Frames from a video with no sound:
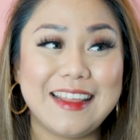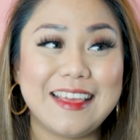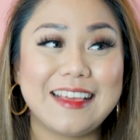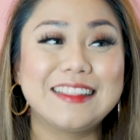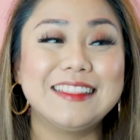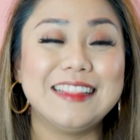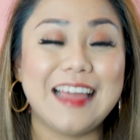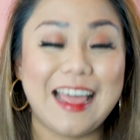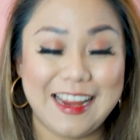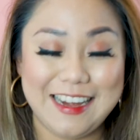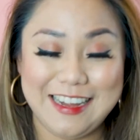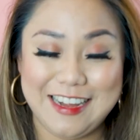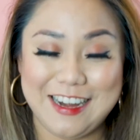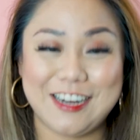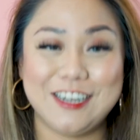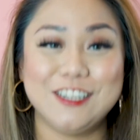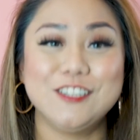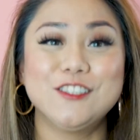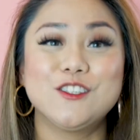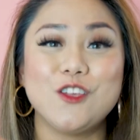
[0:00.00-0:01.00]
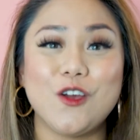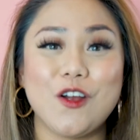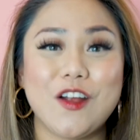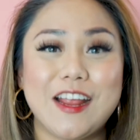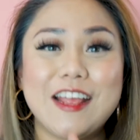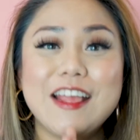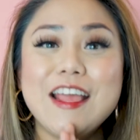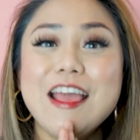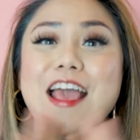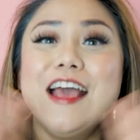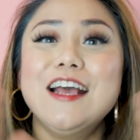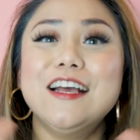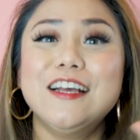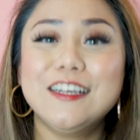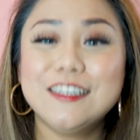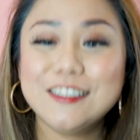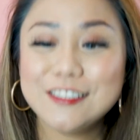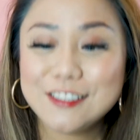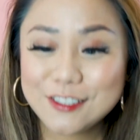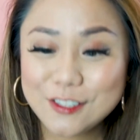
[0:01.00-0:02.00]
liner. Sorry.
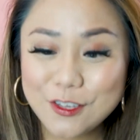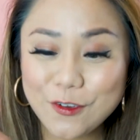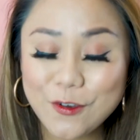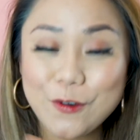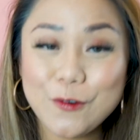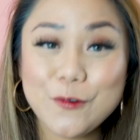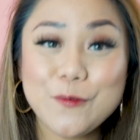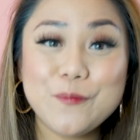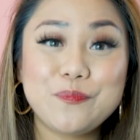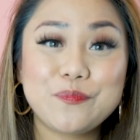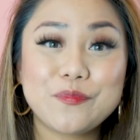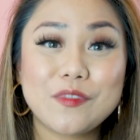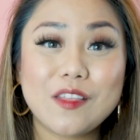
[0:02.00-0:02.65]
So